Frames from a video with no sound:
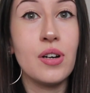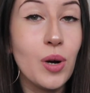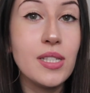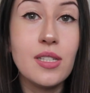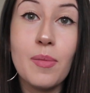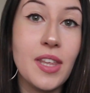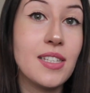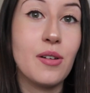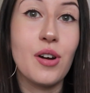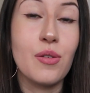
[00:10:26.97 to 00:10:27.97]
When some things
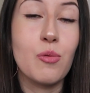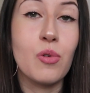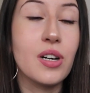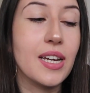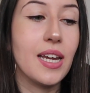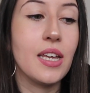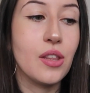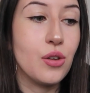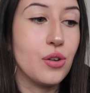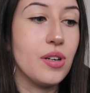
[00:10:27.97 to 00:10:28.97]
are not working,
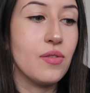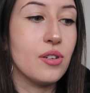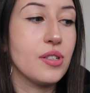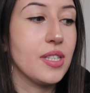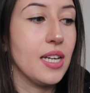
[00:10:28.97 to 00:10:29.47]
the universe